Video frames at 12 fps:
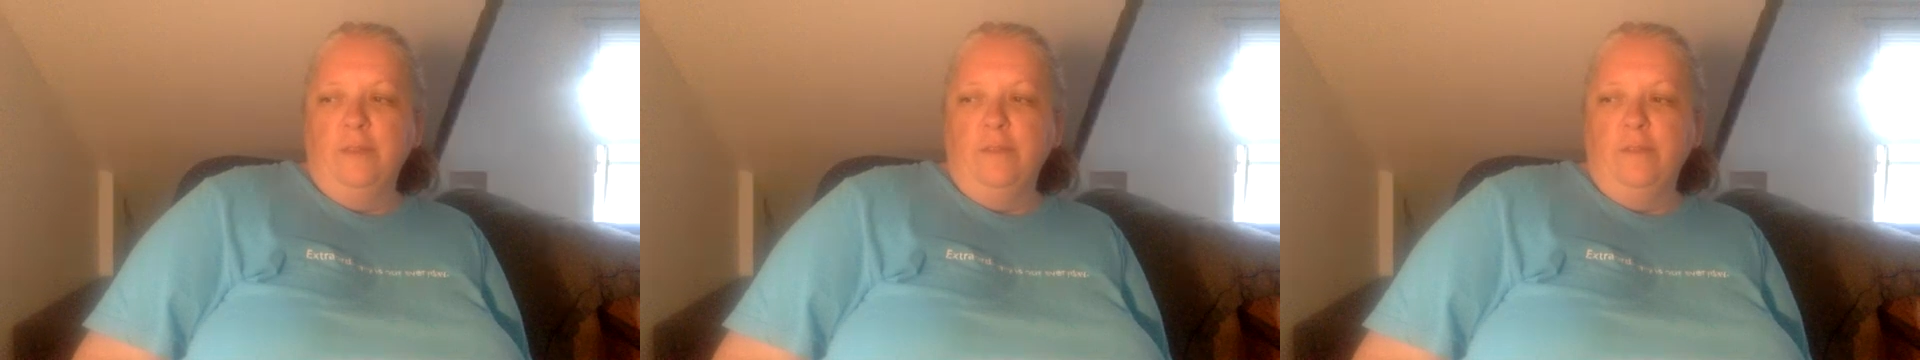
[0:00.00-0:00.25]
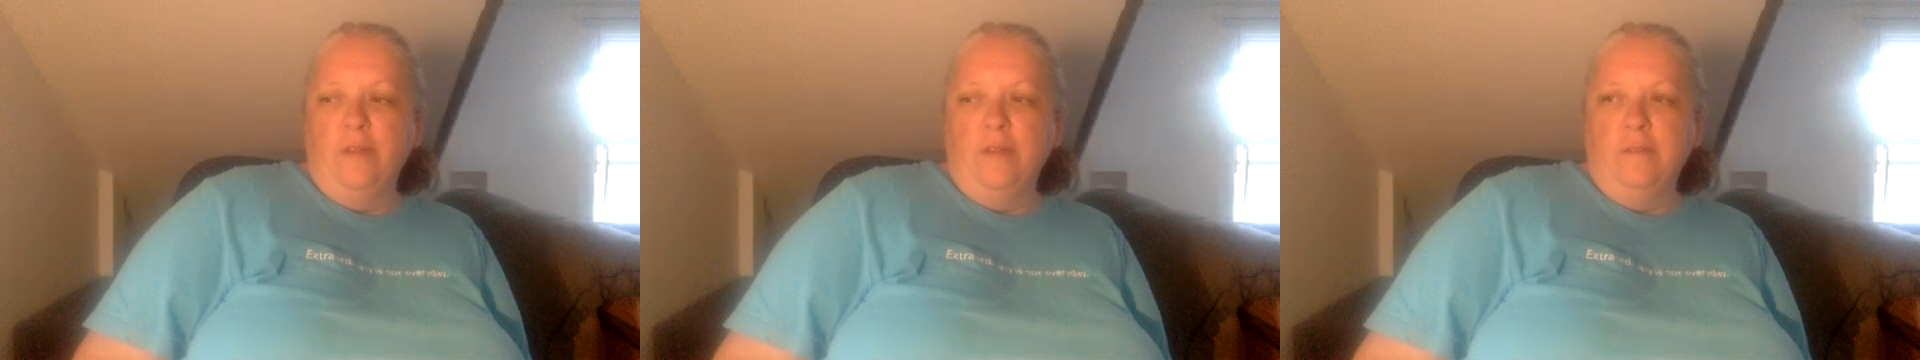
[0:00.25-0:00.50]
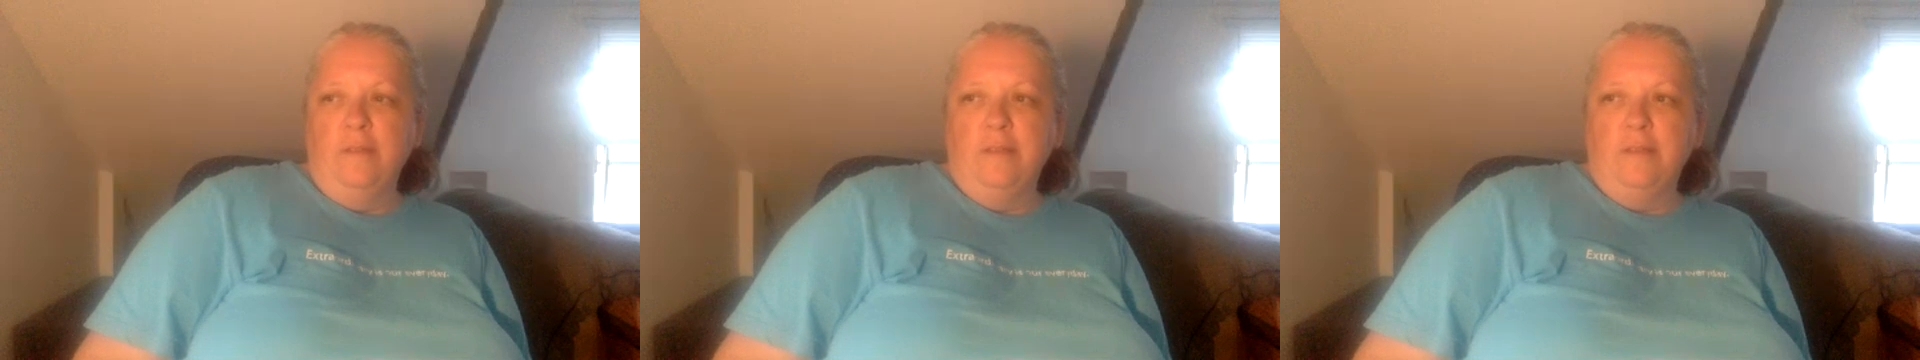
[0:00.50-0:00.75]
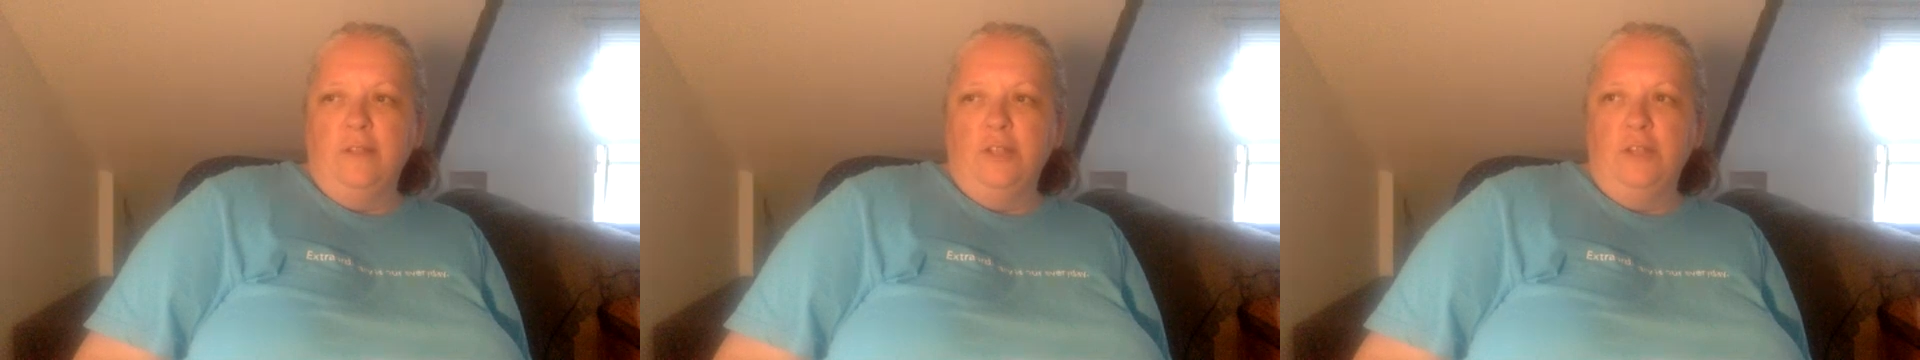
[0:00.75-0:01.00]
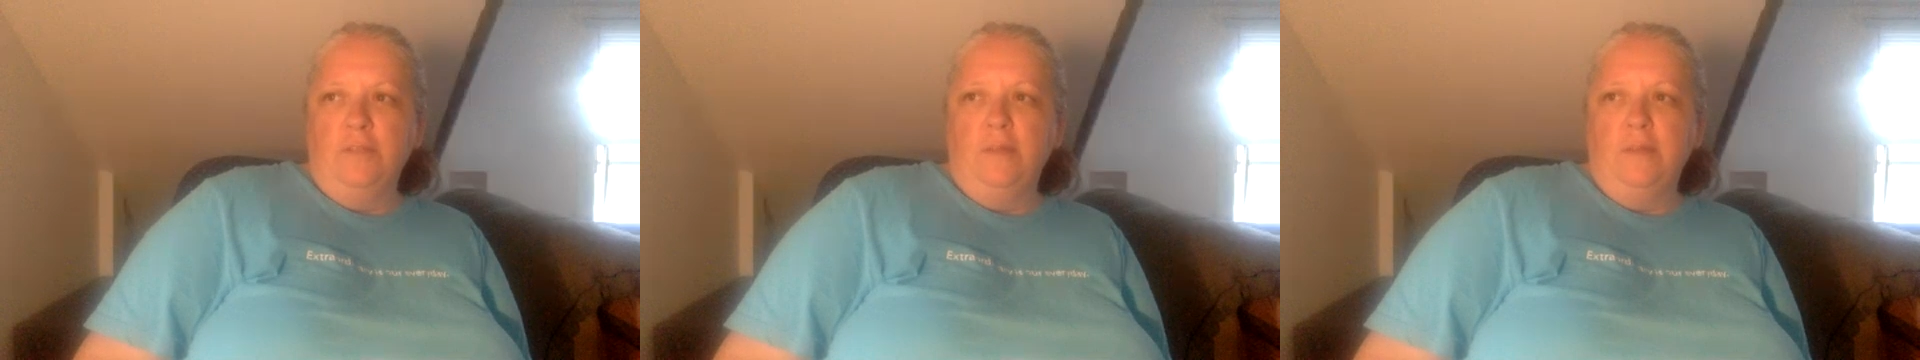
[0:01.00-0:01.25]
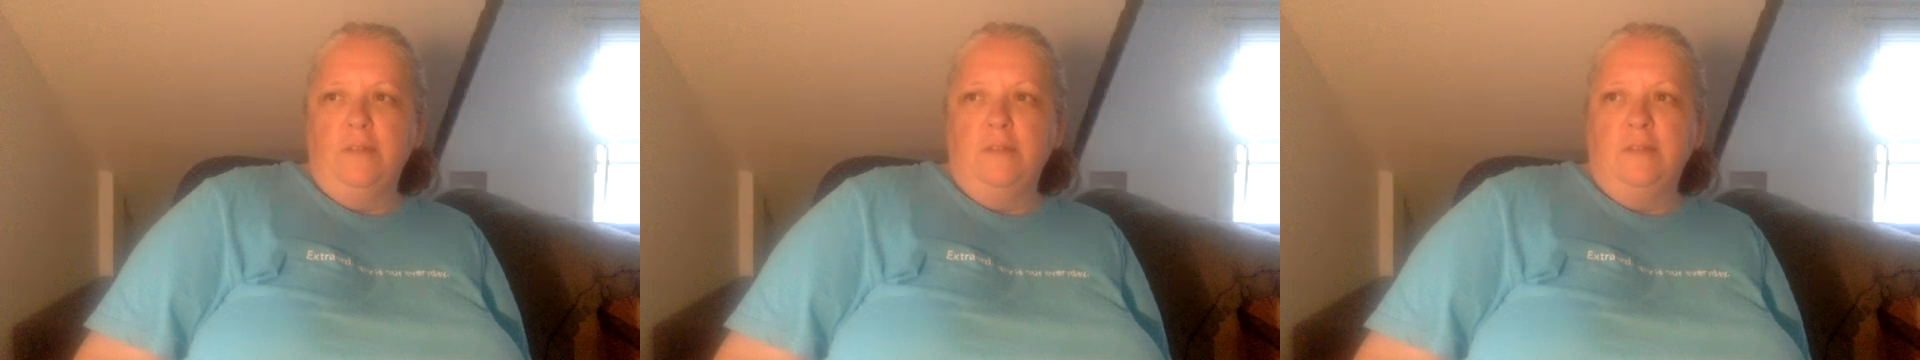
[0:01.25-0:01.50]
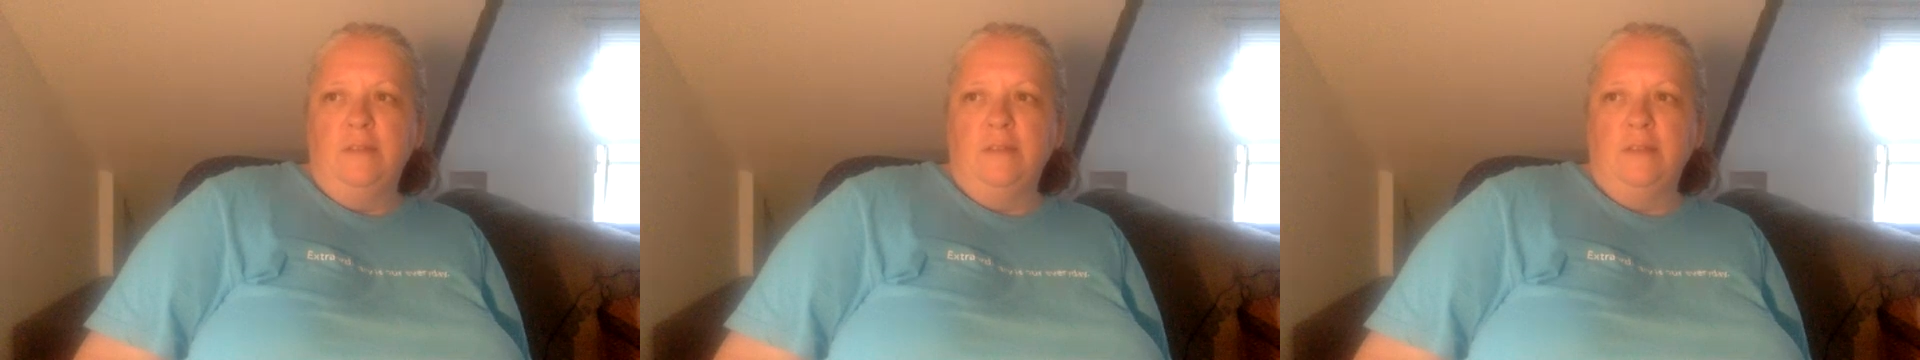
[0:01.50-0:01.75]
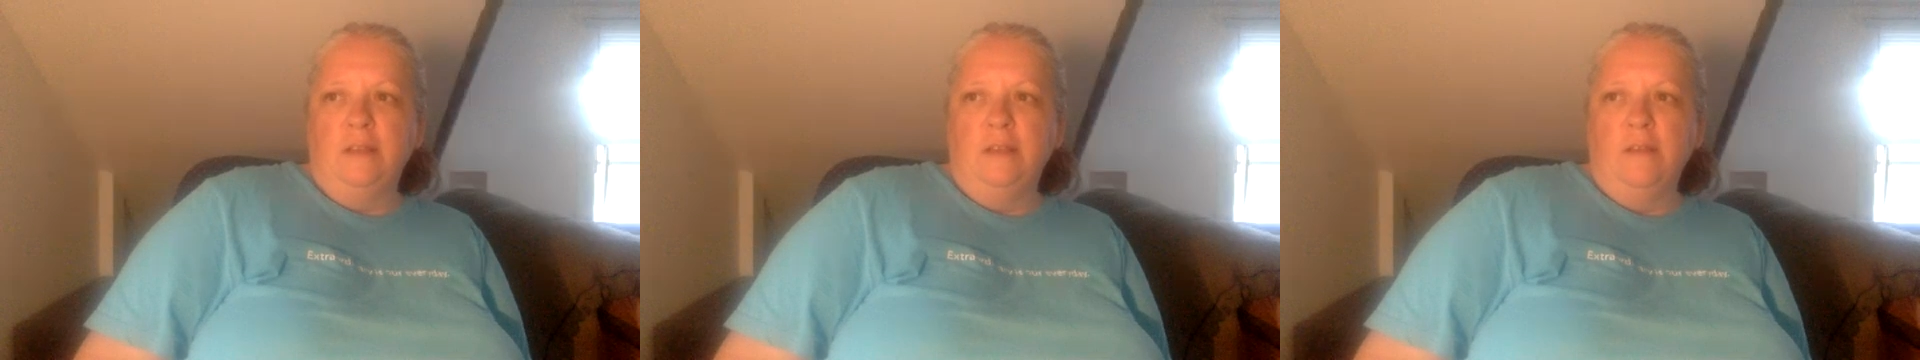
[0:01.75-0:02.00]
you know, find ways to ship it, so
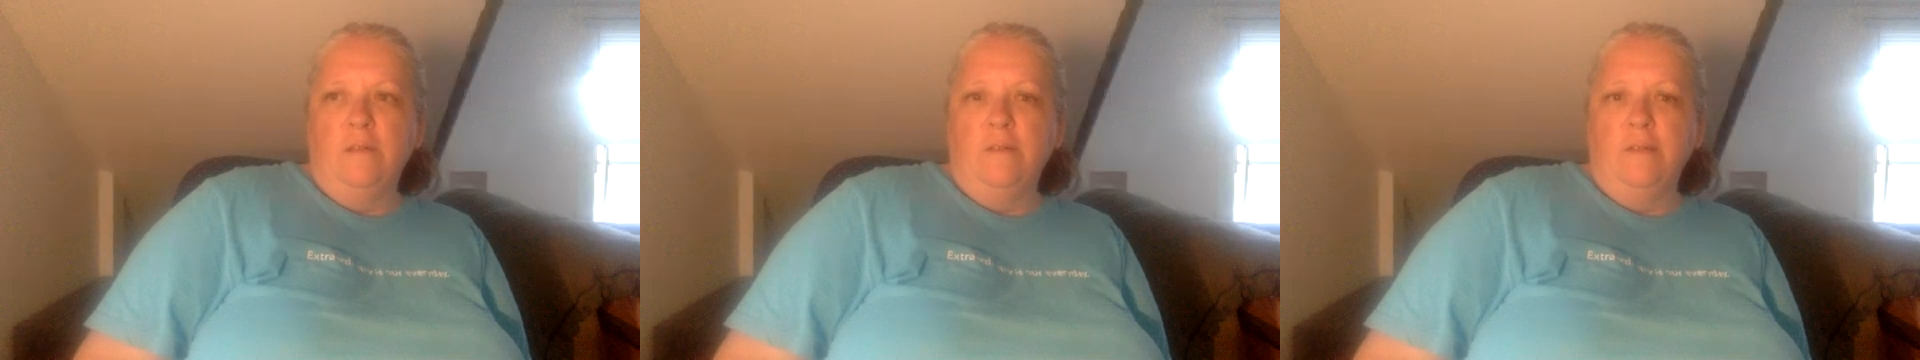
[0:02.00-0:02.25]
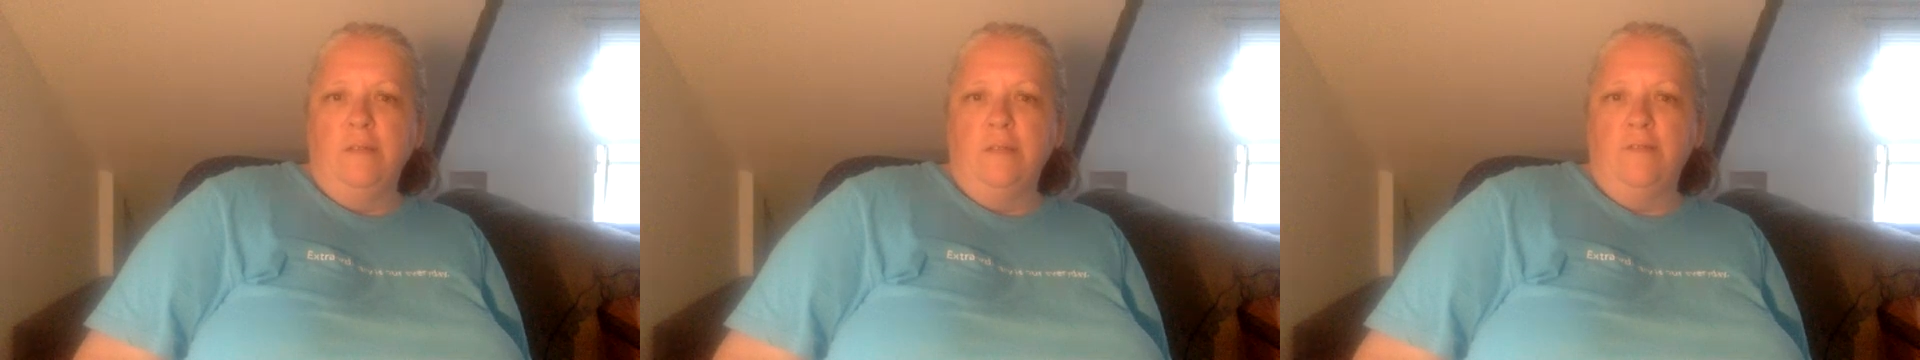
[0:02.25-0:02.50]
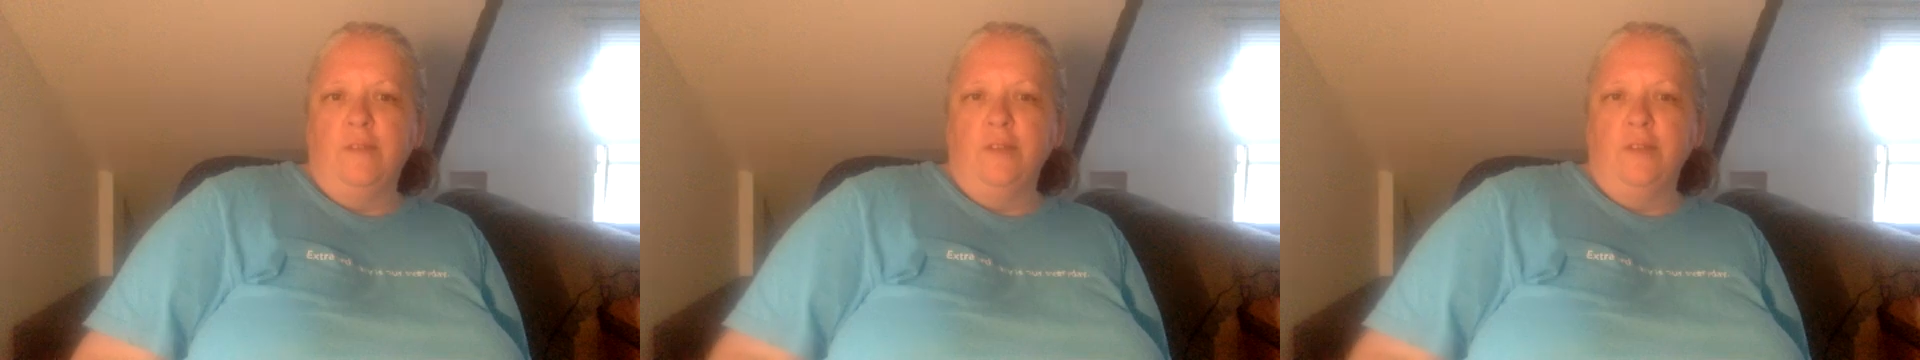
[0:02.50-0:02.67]
it's not always as